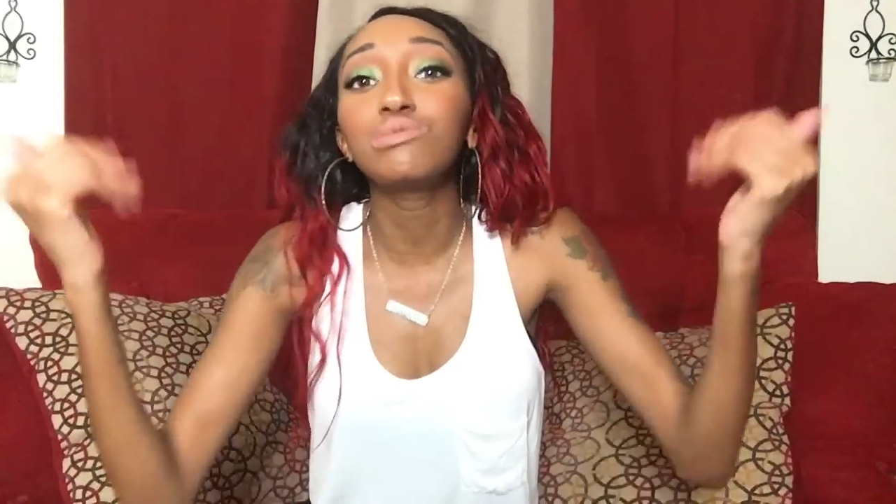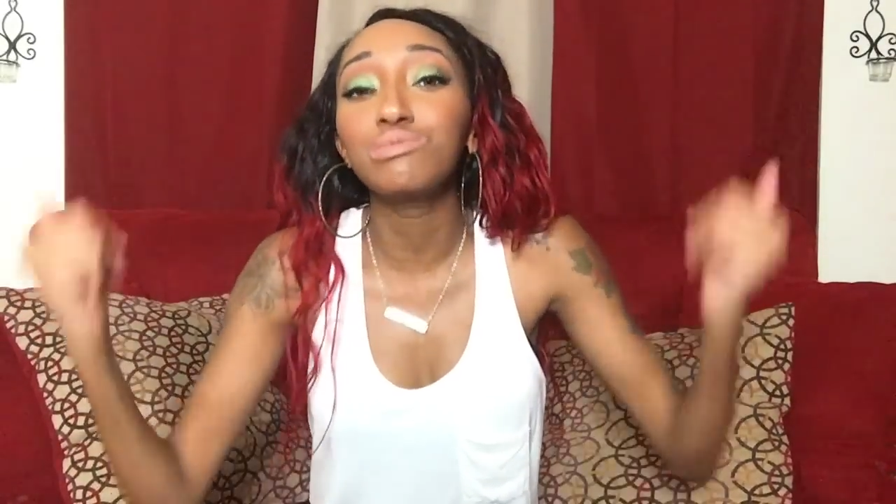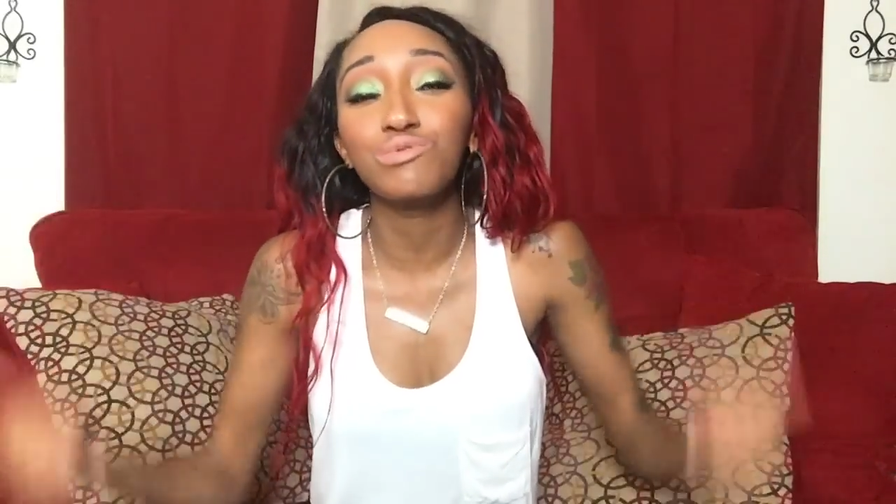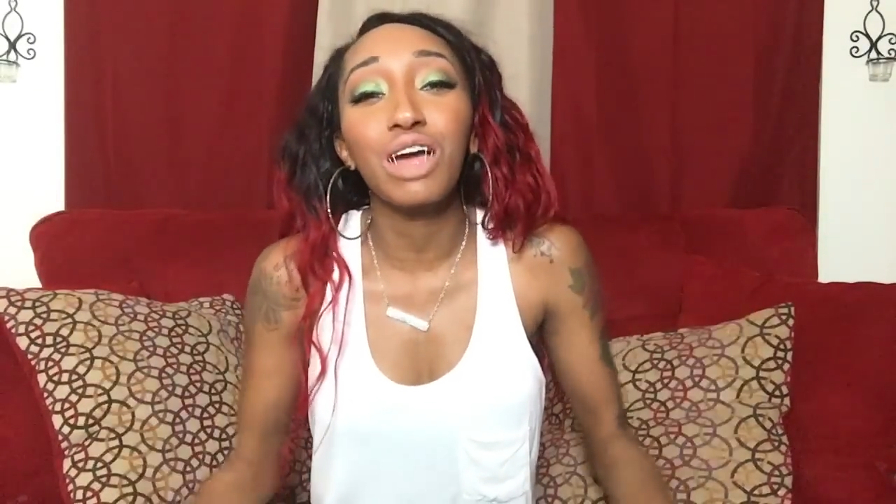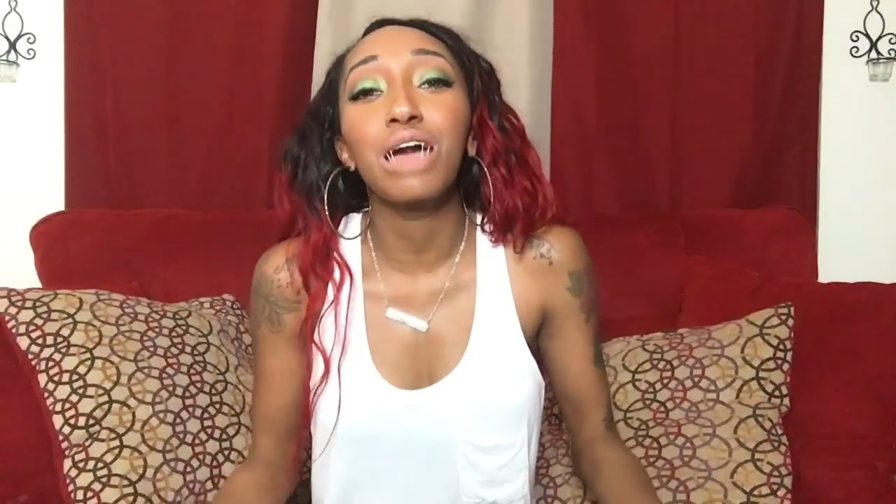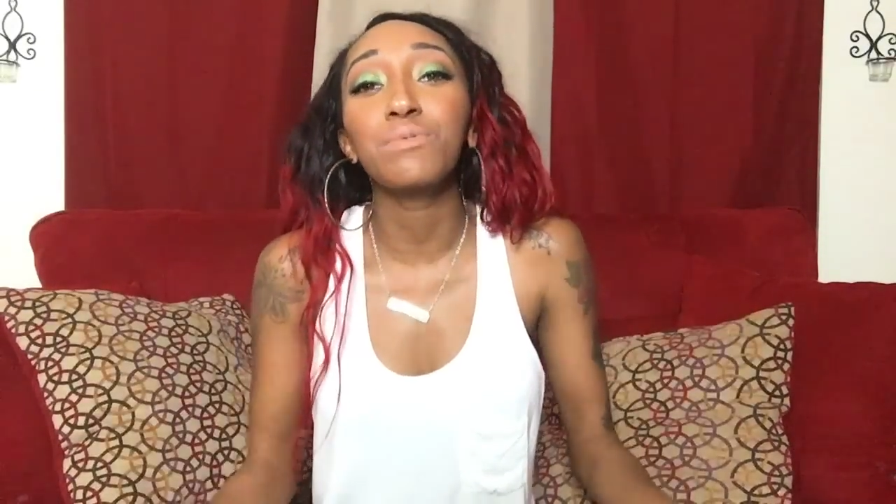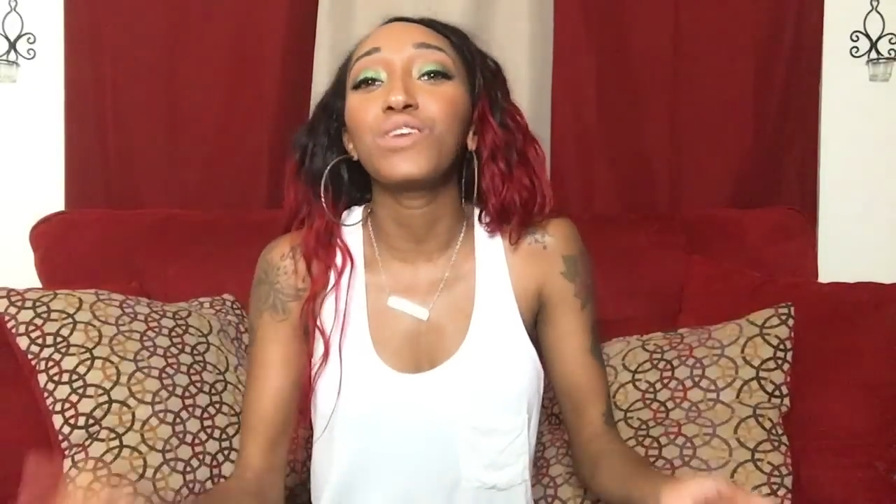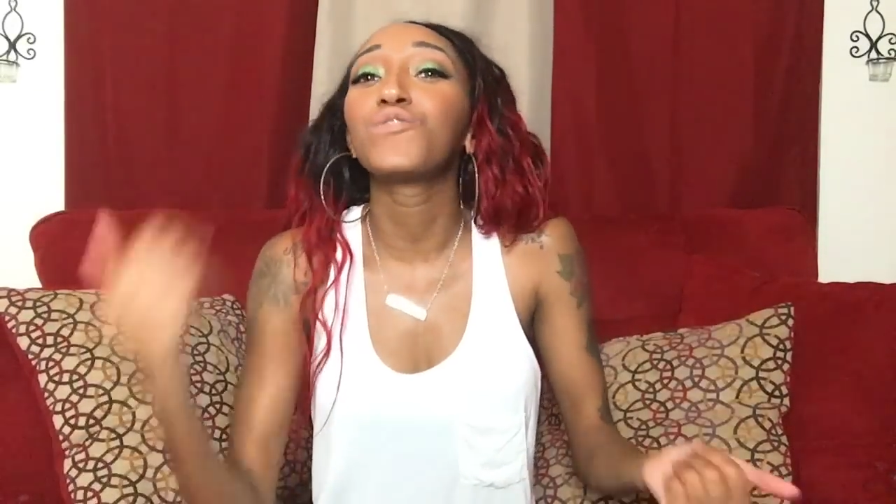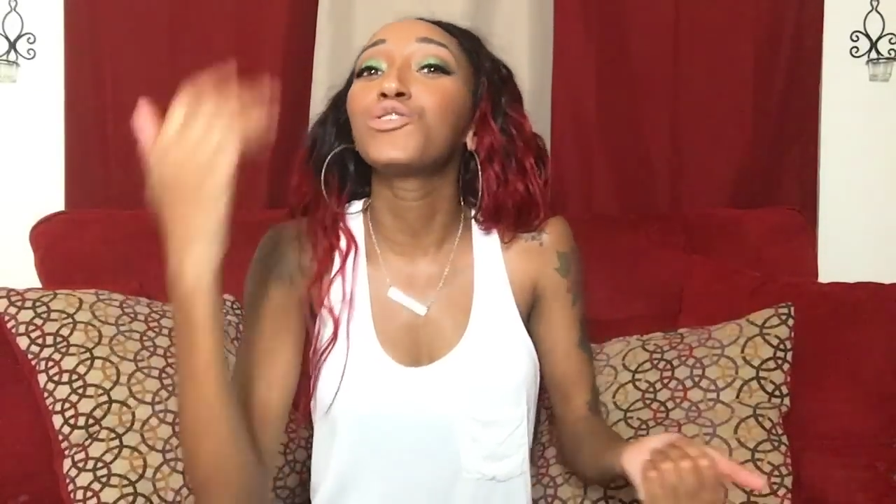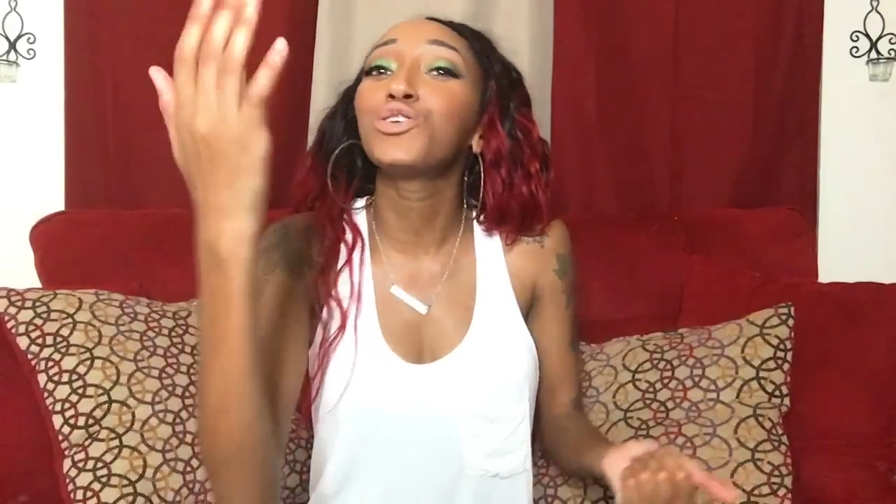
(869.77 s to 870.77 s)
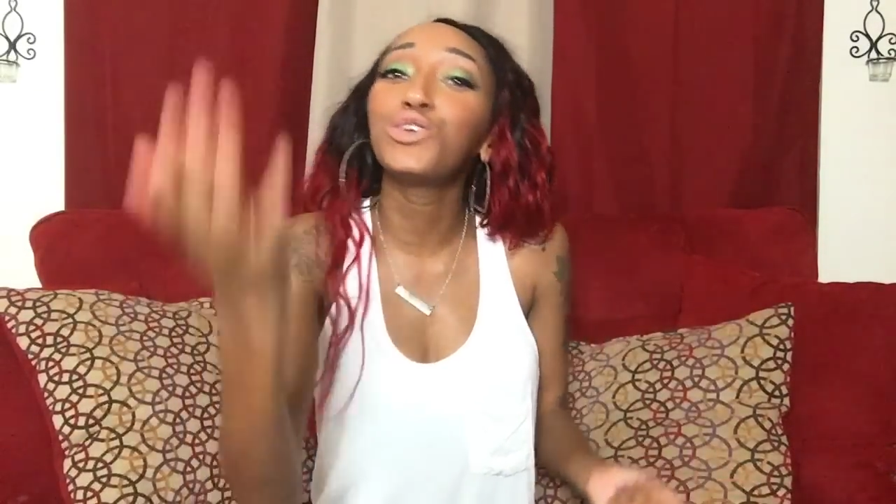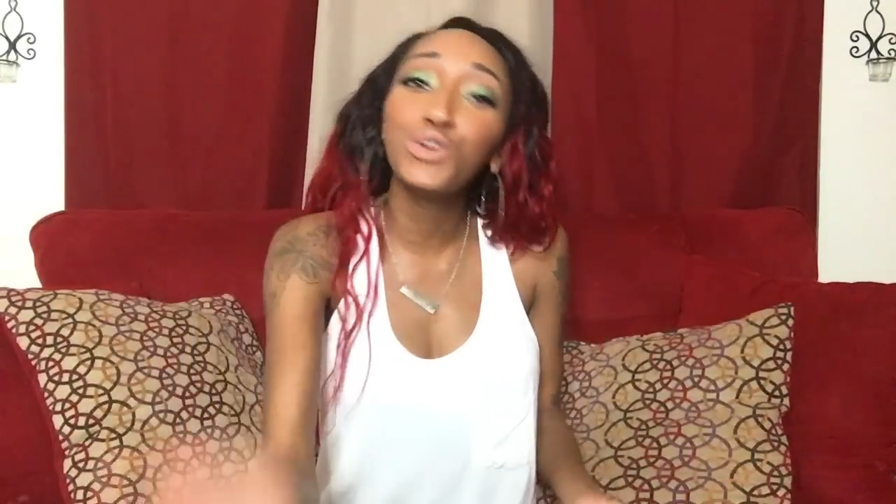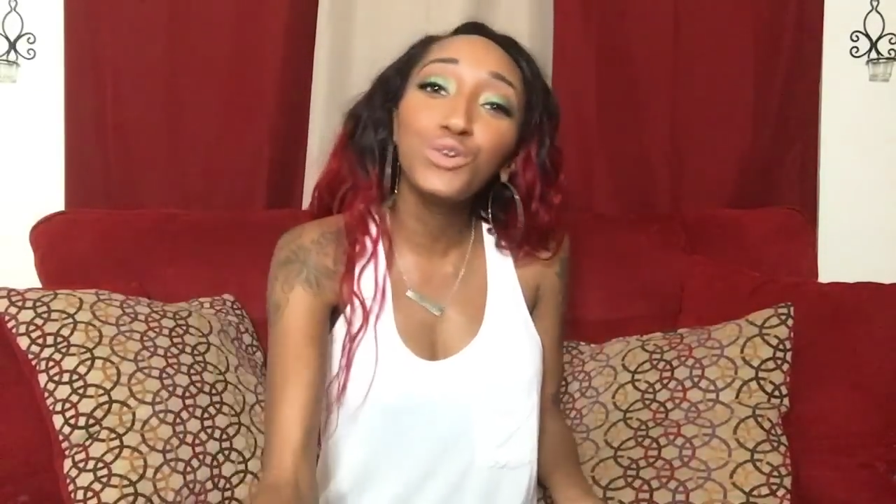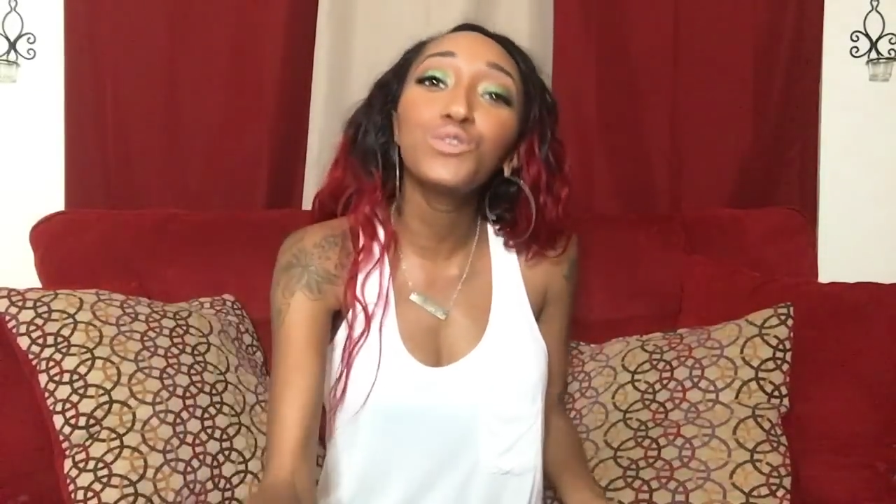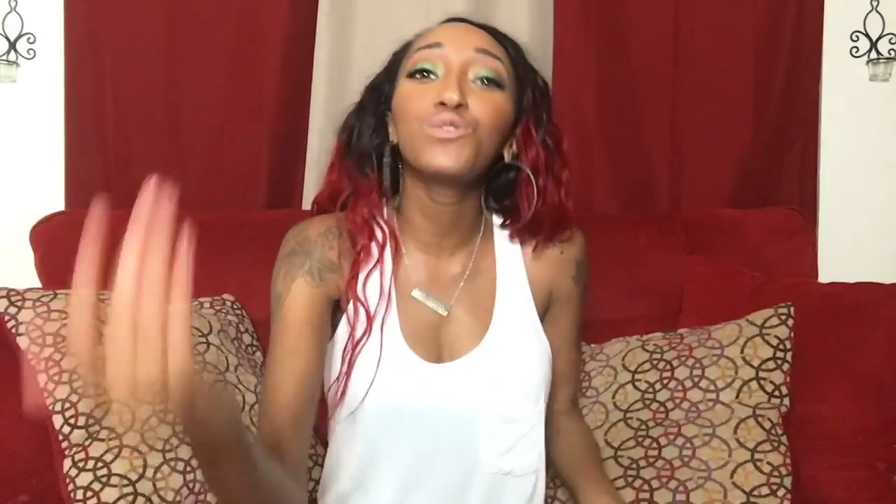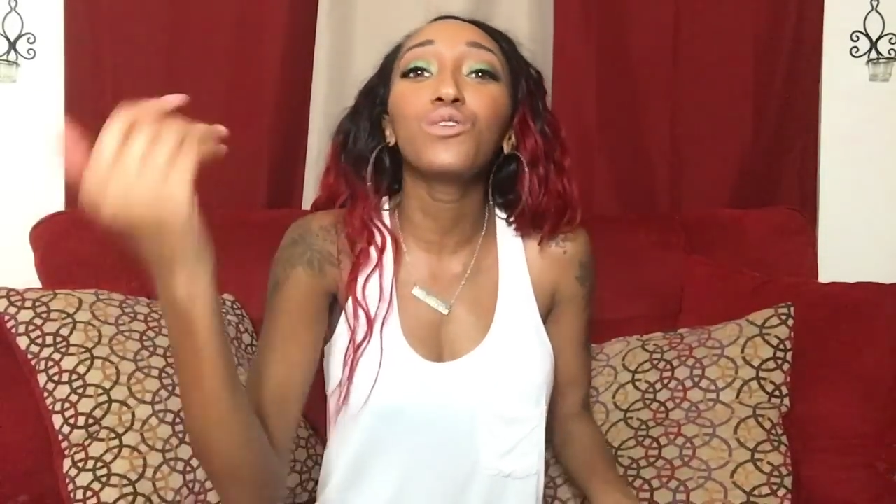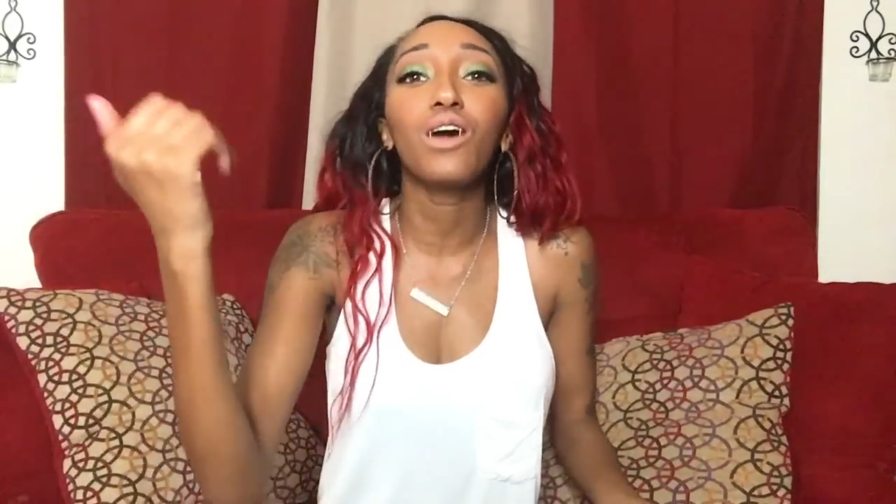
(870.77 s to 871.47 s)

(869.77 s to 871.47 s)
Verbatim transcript: subscribe if you